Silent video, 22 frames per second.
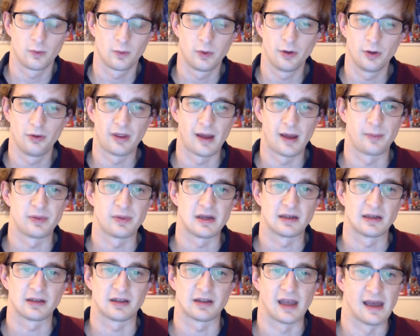with all that
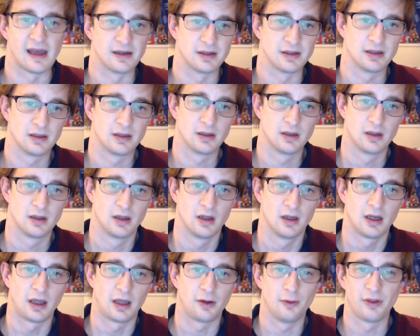being said,
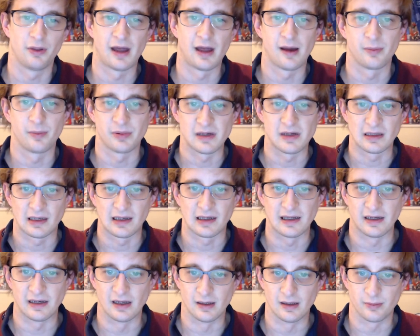and all that being
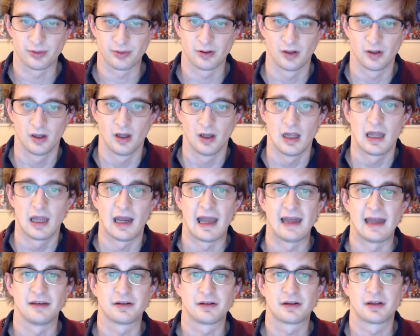cleared up,
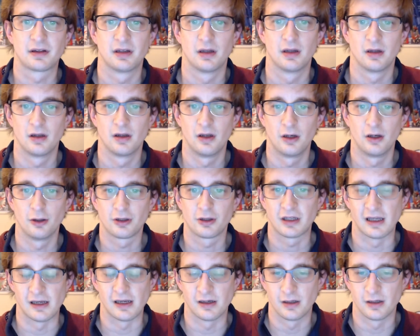let's
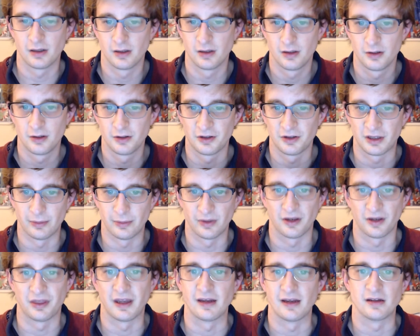look into some of
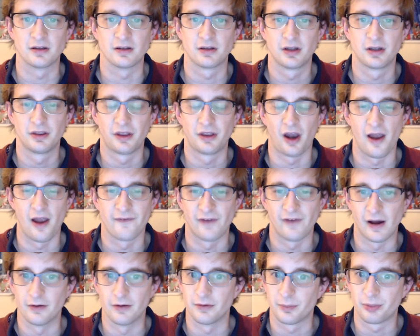the things that I
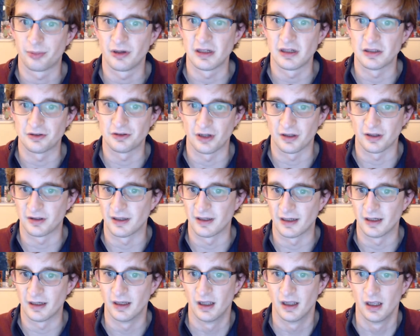found pretty
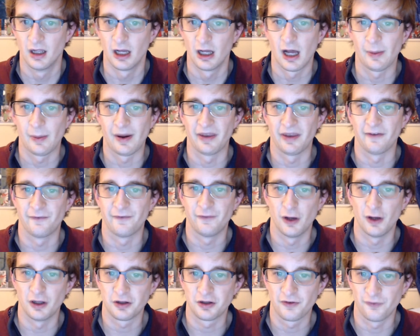interesting about the
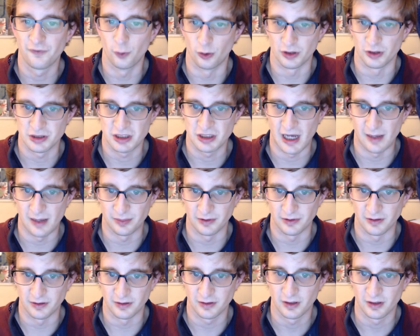first 4
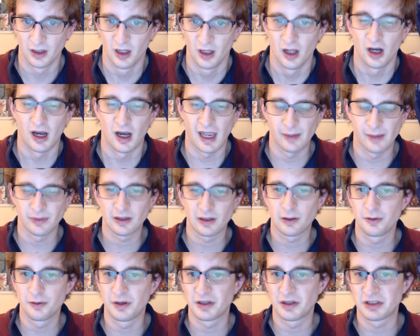chapters. I am
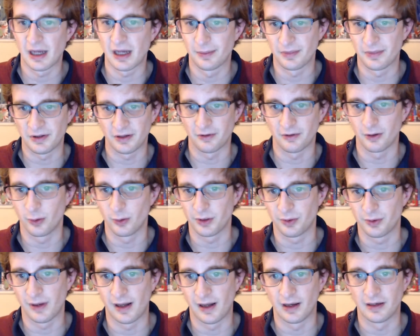including chapter 0
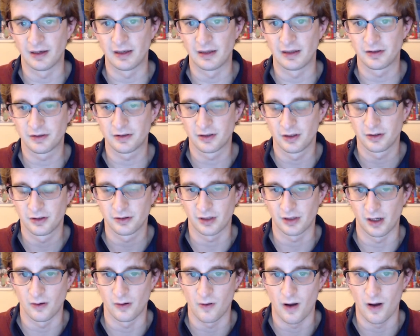as well in this,
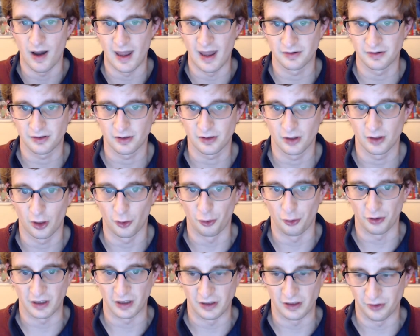so let's
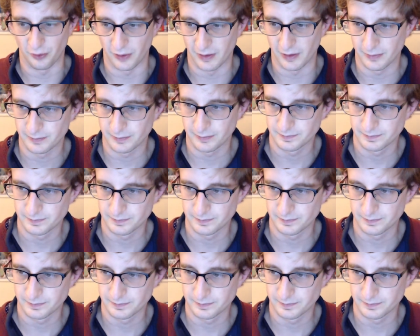look into it.